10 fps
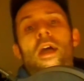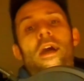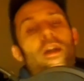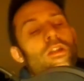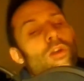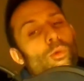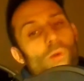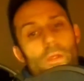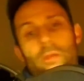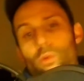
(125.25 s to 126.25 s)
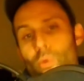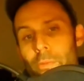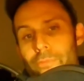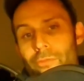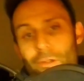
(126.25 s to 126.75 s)
And while there
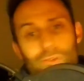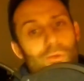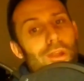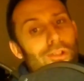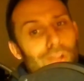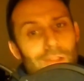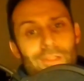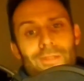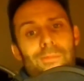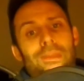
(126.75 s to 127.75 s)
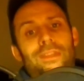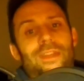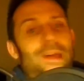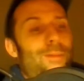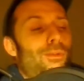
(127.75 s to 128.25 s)
will be fluctuations in the
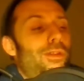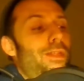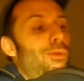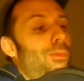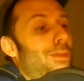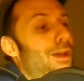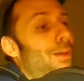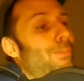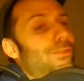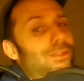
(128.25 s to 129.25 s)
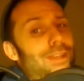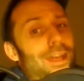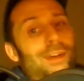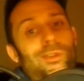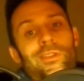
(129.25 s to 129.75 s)
meantime, while there will be ups and
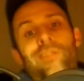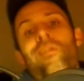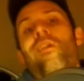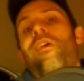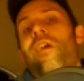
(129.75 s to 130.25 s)
downs,